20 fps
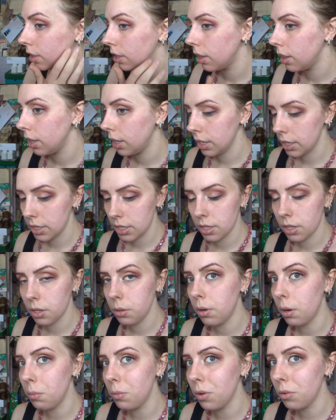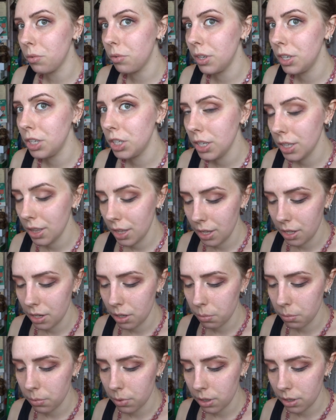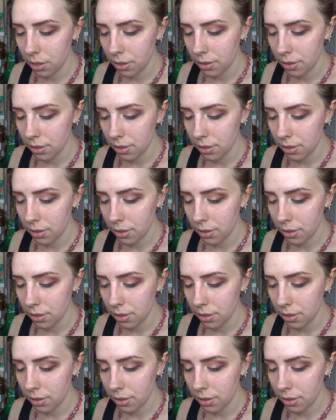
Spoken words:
like so. I'm not finishing there, don't worry.